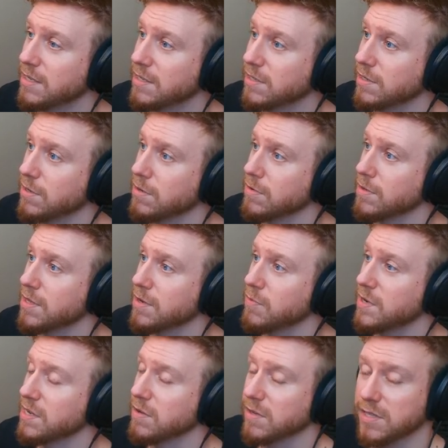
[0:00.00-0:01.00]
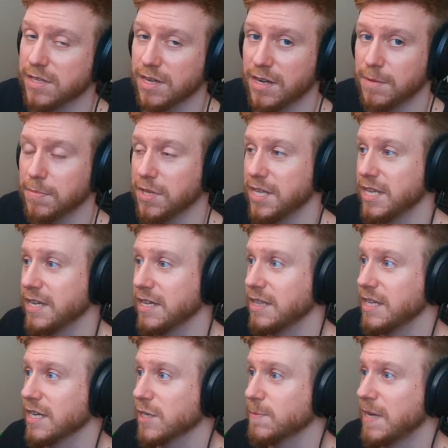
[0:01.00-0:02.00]
so that when you start playing in
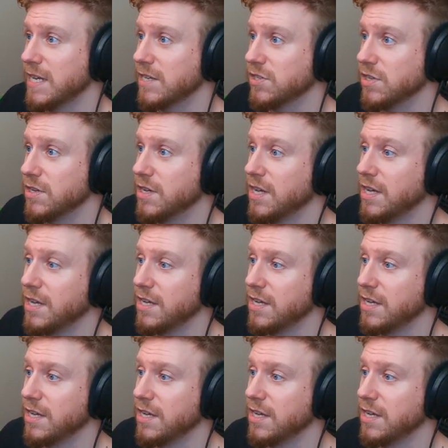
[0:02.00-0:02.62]
the expansion,